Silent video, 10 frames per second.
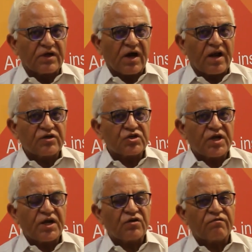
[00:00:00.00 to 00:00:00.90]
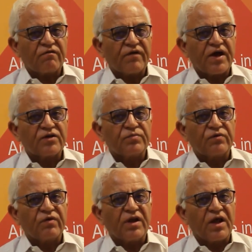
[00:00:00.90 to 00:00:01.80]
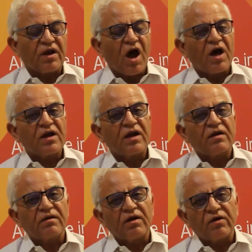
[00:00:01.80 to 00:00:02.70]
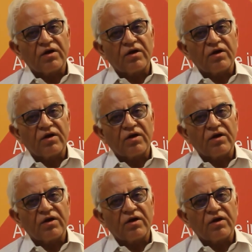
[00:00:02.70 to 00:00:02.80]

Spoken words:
the current state of affairs between Iran and